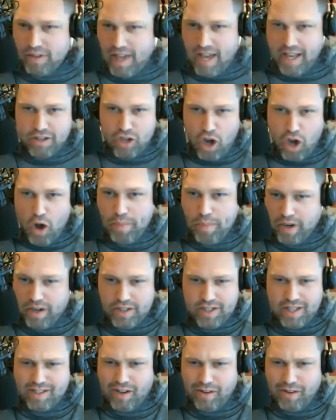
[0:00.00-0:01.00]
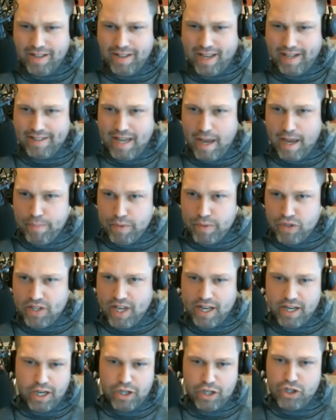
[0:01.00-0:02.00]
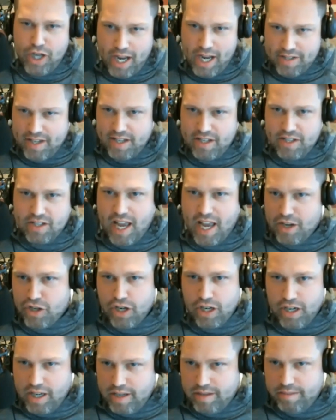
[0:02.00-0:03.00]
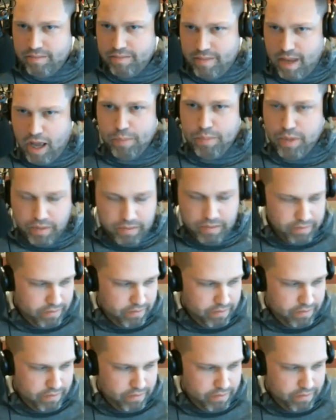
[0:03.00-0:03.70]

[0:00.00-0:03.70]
that don't, because it's only like 10% a chance that it's actually going to help you.